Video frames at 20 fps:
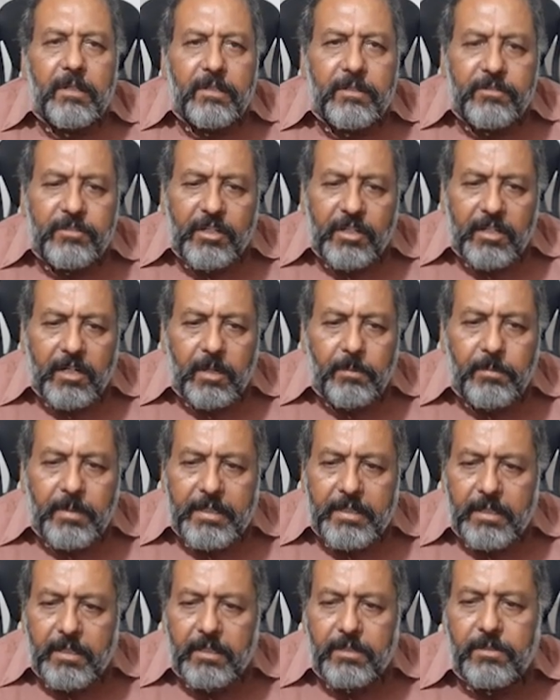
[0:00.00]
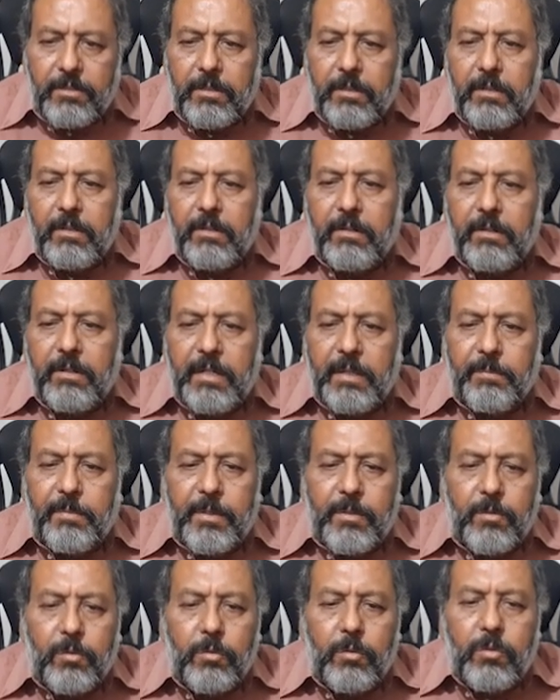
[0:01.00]
general measures, number
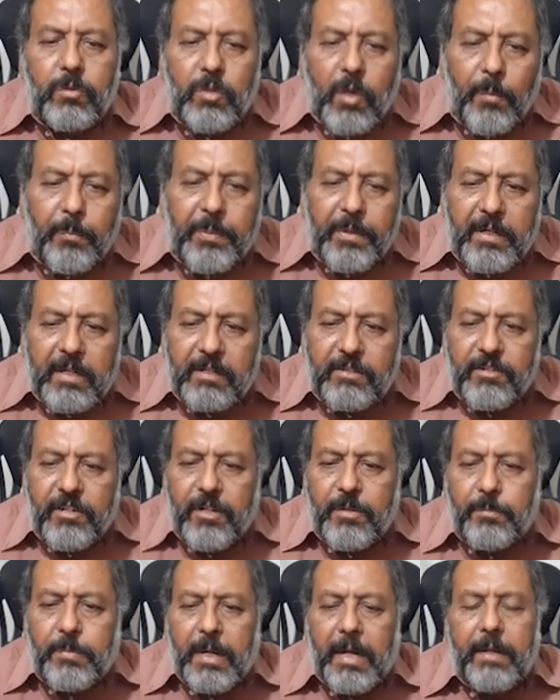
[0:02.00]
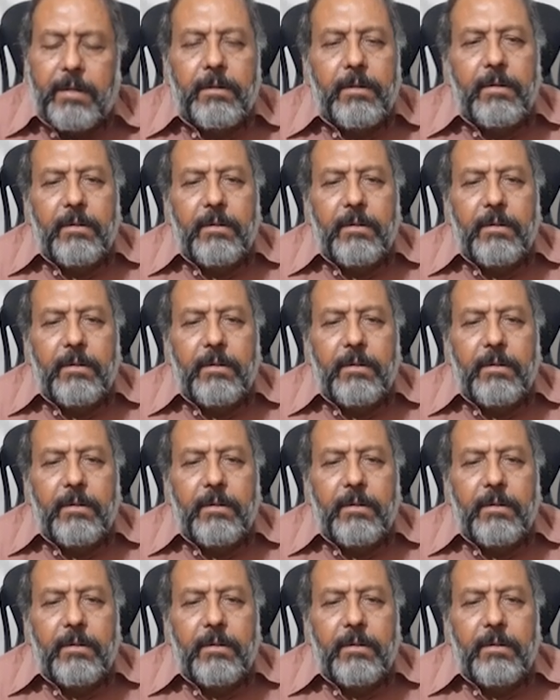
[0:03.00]
2 topical treatment,